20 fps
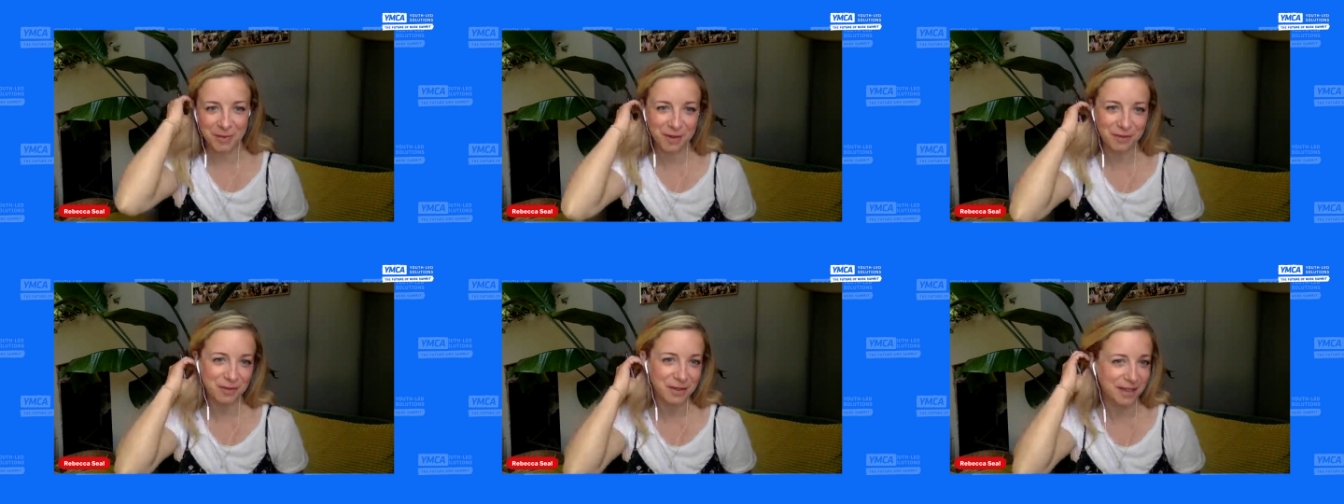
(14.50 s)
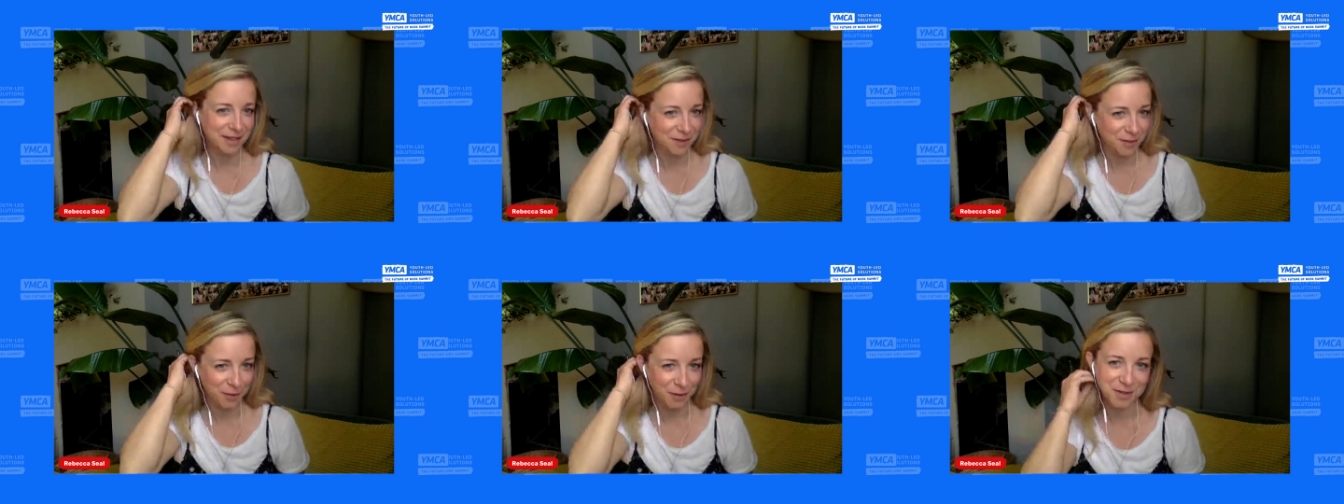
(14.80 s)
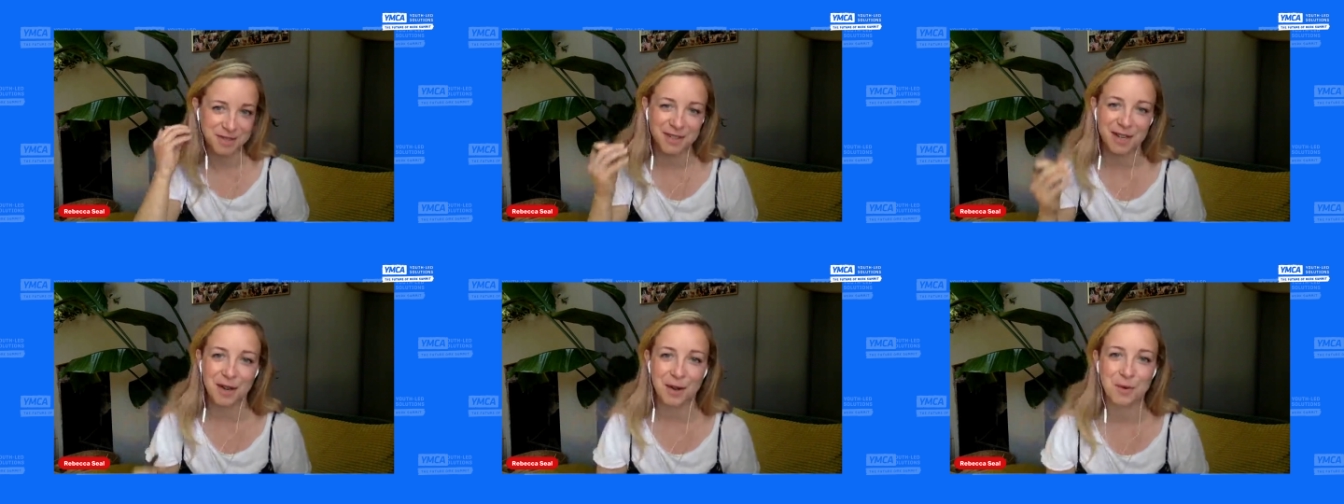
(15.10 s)
Fingers
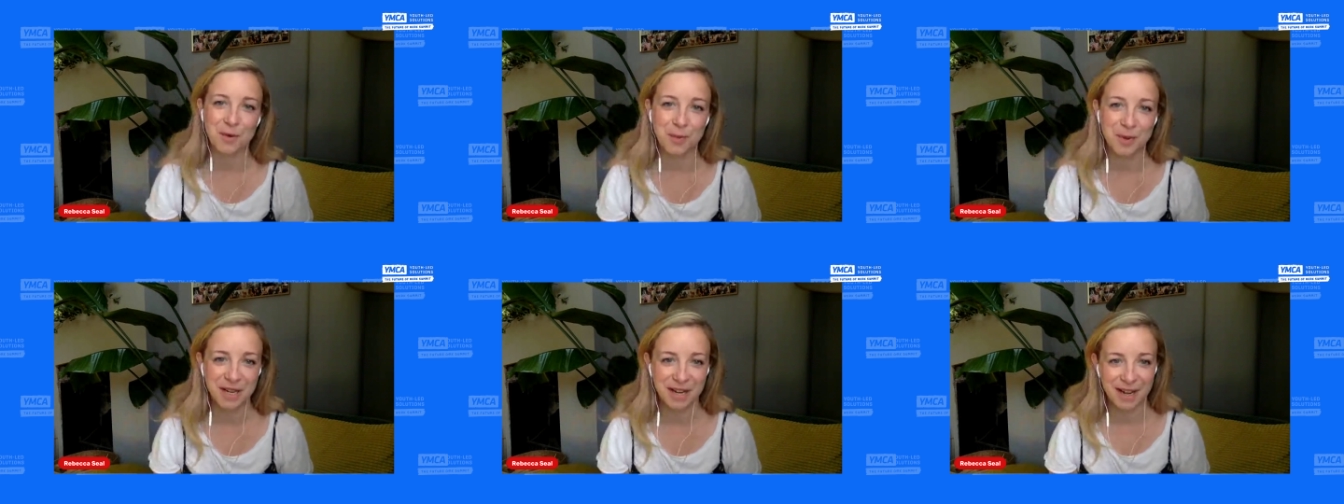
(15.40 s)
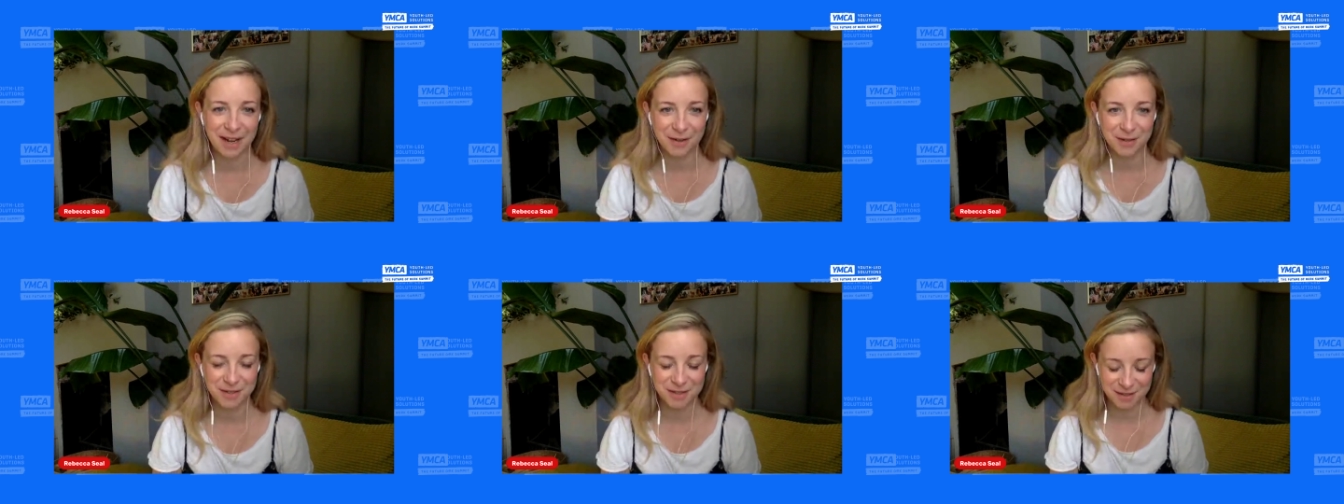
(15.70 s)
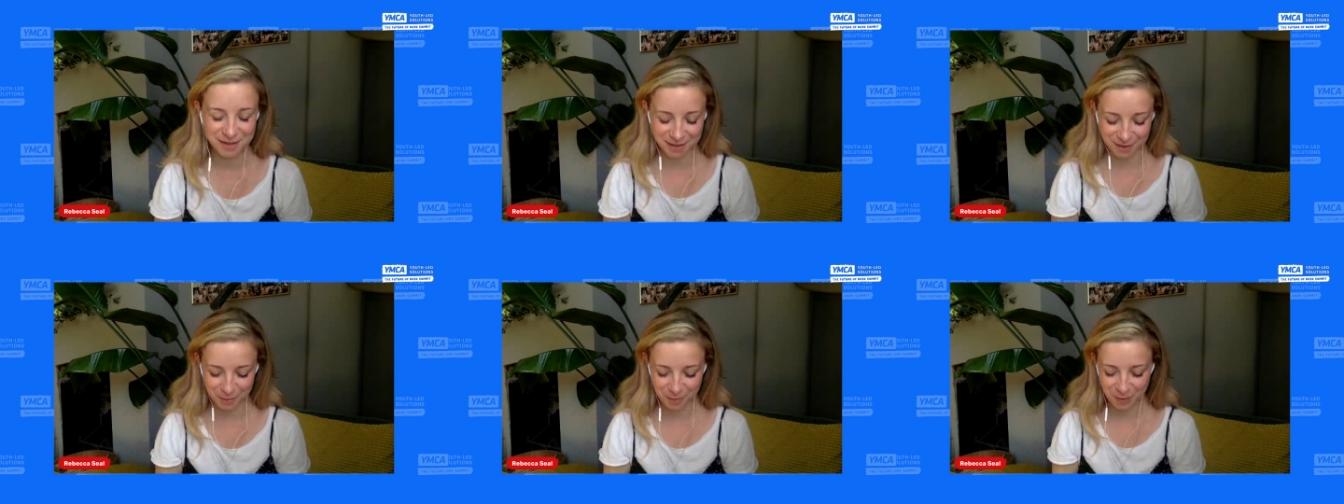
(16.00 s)
crossed, I will be allowed
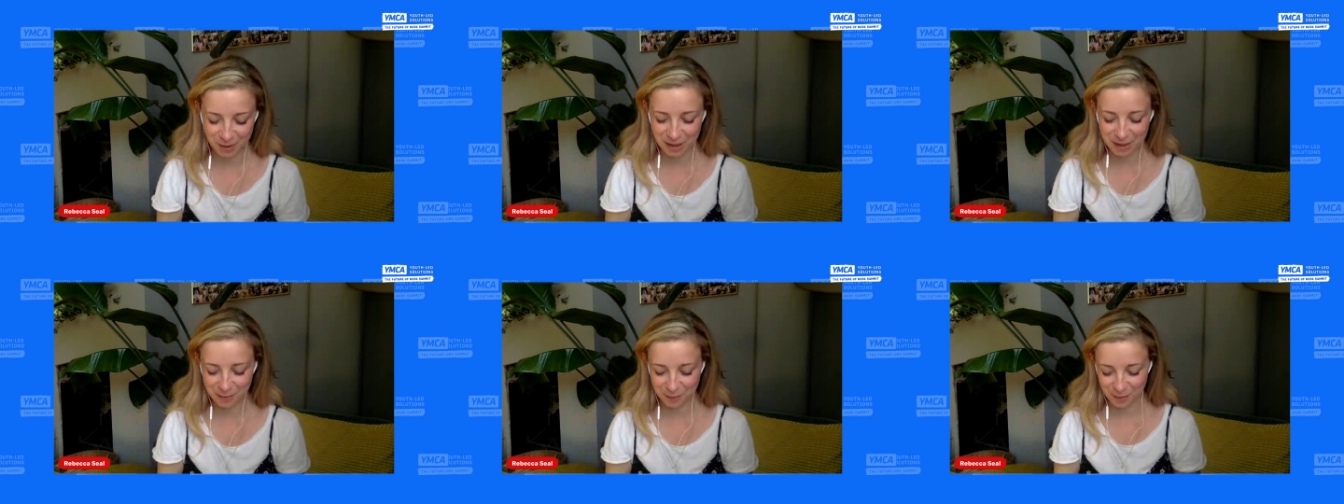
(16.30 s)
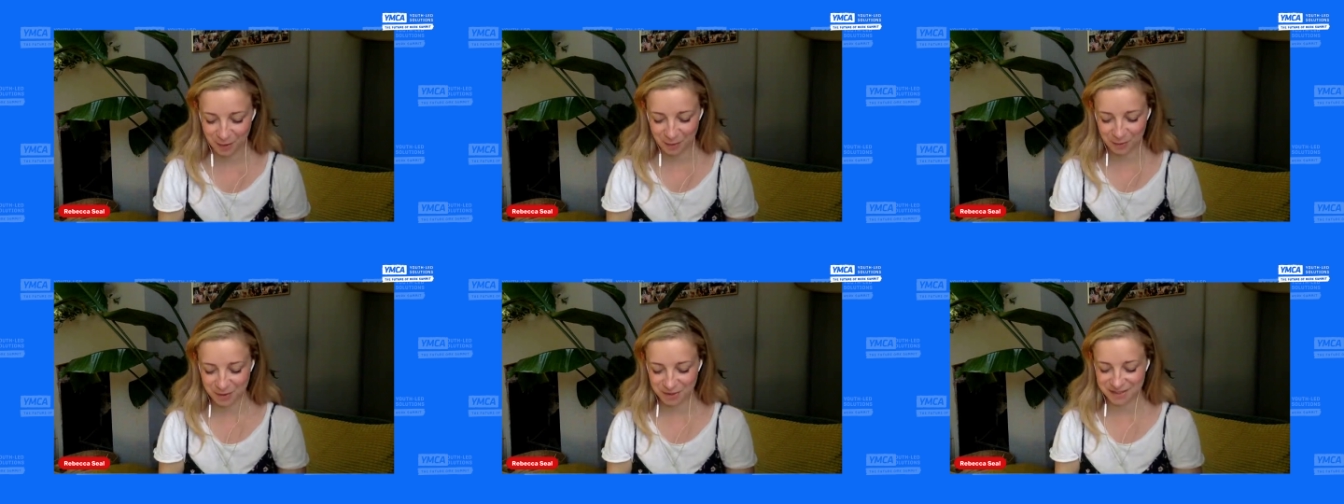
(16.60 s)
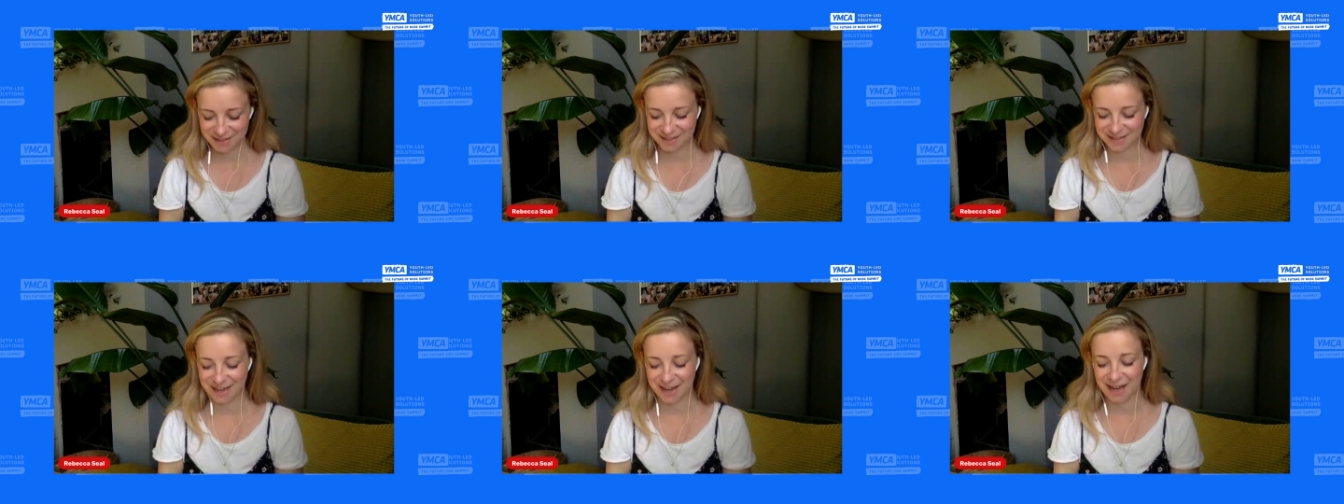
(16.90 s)
to complete what I
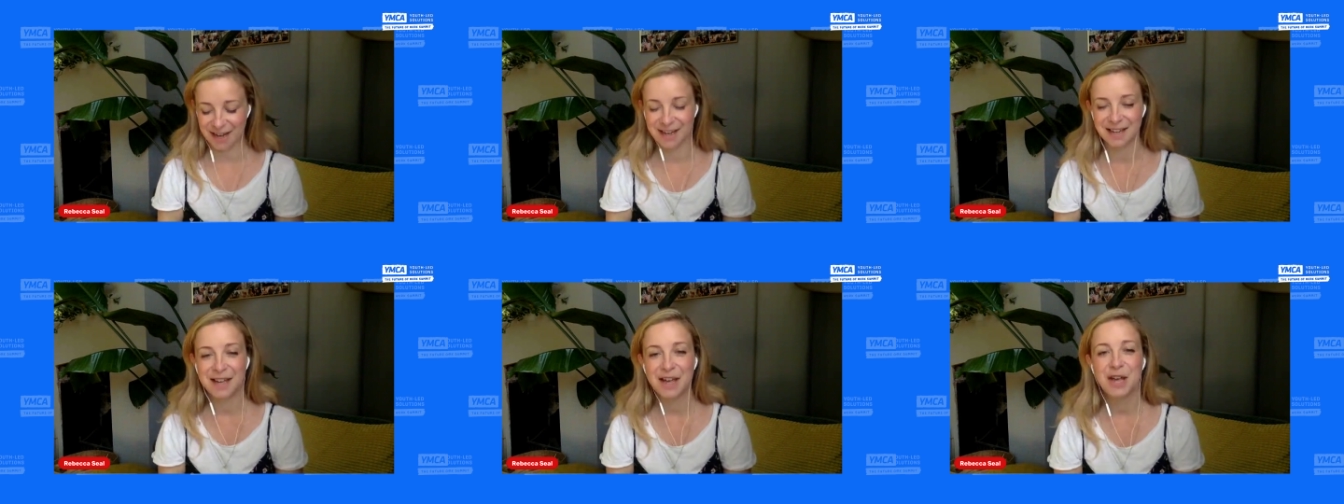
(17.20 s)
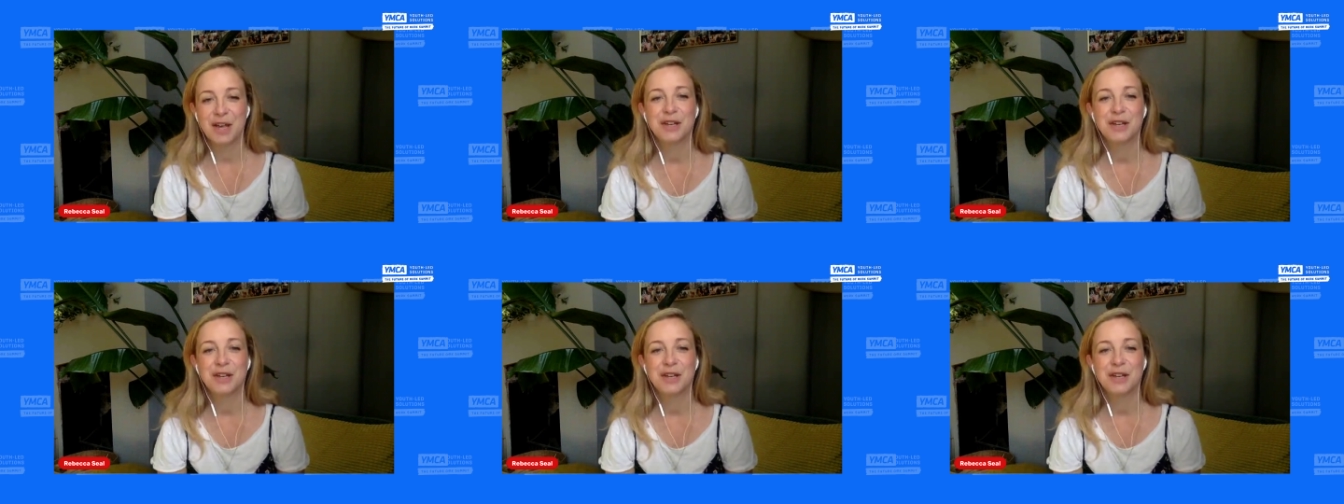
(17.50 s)
want to say.